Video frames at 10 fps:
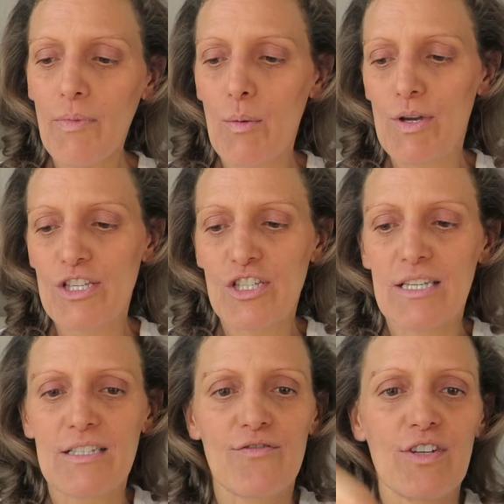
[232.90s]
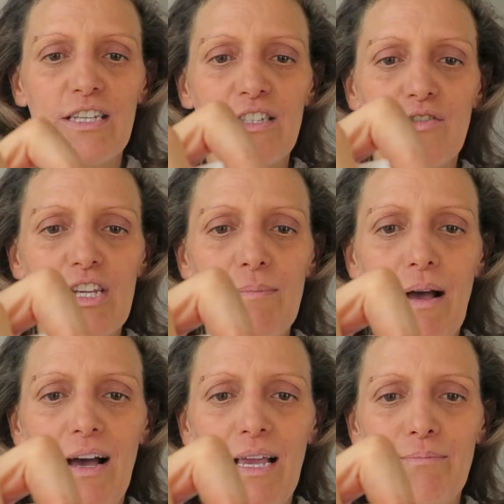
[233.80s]
which is for extreme
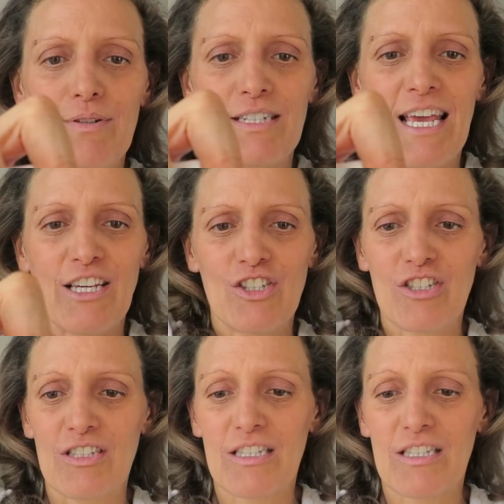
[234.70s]
high protection.